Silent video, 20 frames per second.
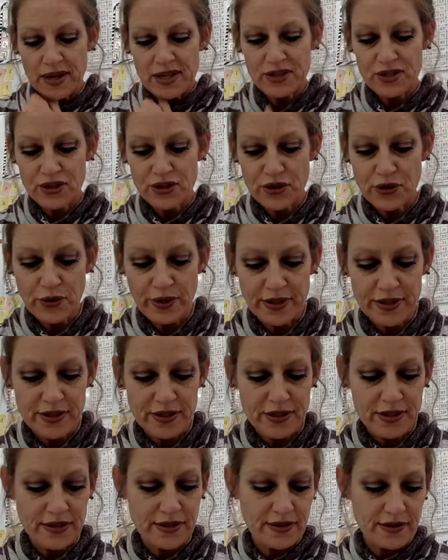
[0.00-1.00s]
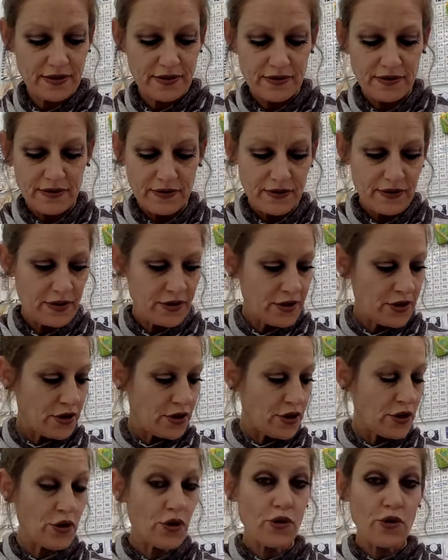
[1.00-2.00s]
my students
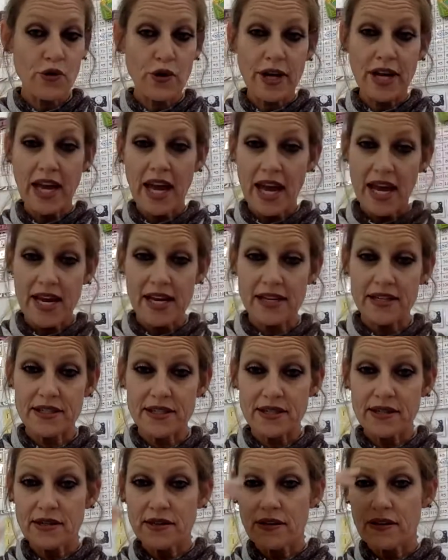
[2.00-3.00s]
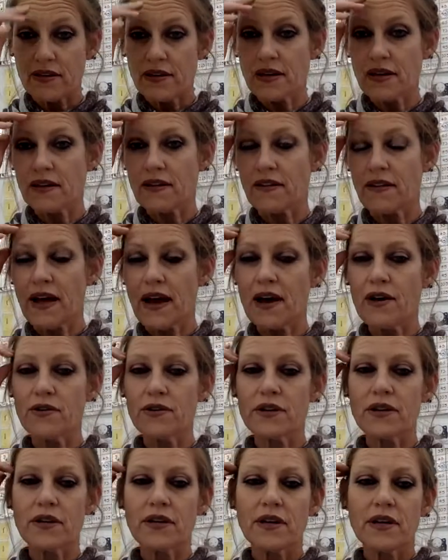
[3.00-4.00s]
create a cloud.